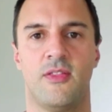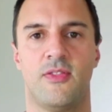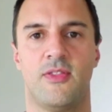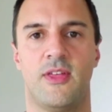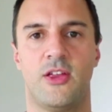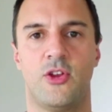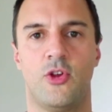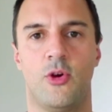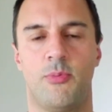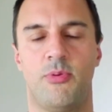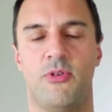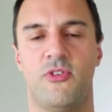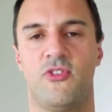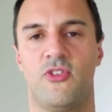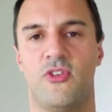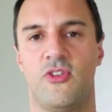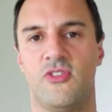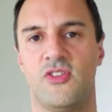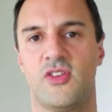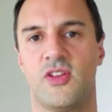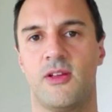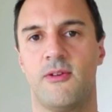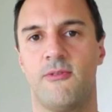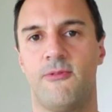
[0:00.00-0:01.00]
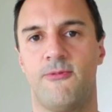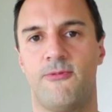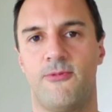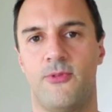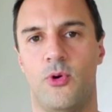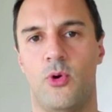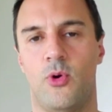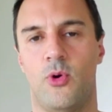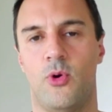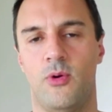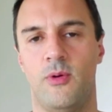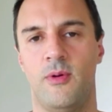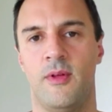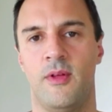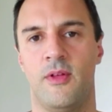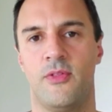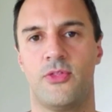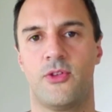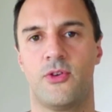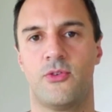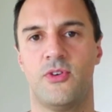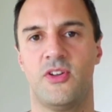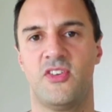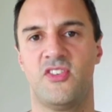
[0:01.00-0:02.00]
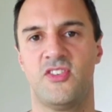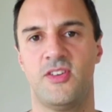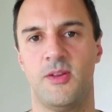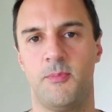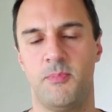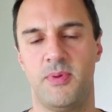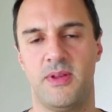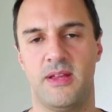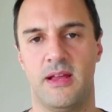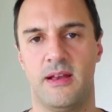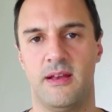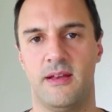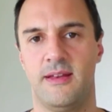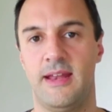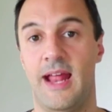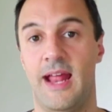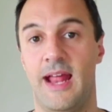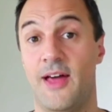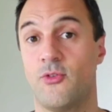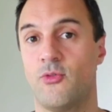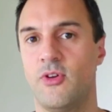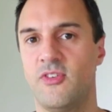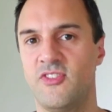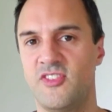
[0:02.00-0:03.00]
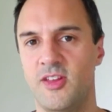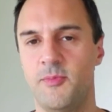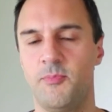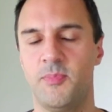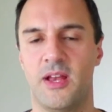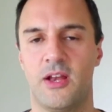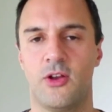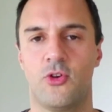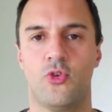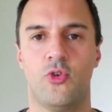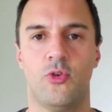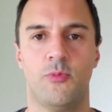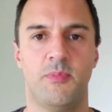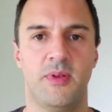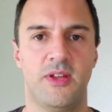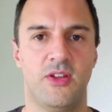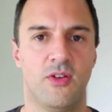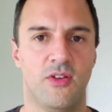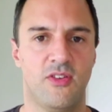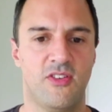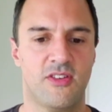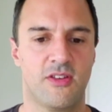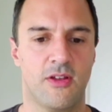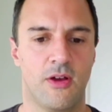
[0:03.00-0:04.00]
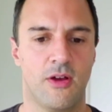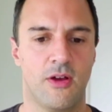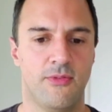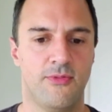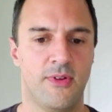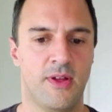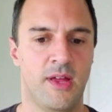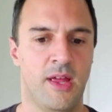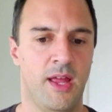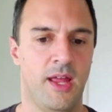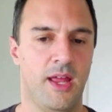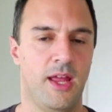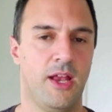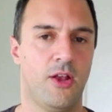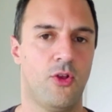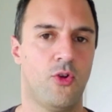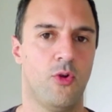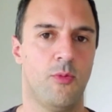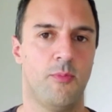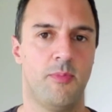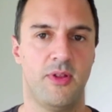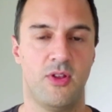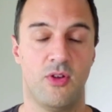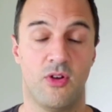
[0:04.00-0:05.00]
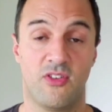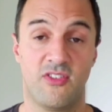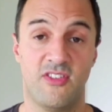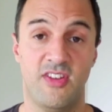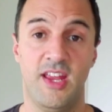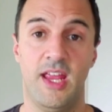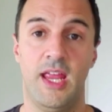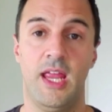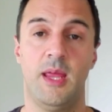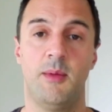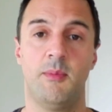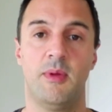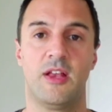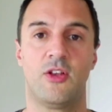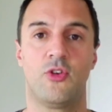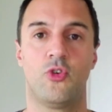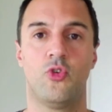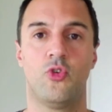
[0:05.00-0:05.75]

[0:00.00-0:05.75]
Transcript: that you're producing for the recipient. Now, the recipient could be yourself, it could be your team, it